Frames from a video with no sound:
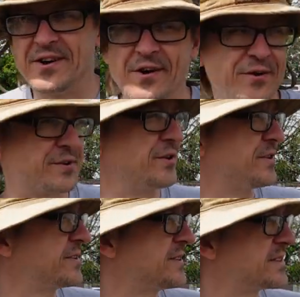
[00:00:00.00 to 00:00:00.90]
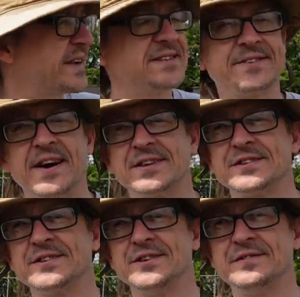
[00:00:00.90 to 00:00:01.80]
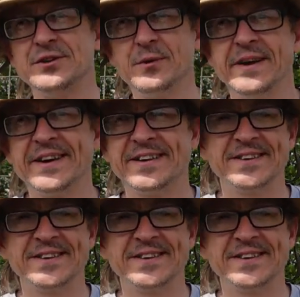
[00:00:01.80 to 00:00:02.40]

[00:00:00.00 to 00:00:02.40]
all good. The satisfaction of doing it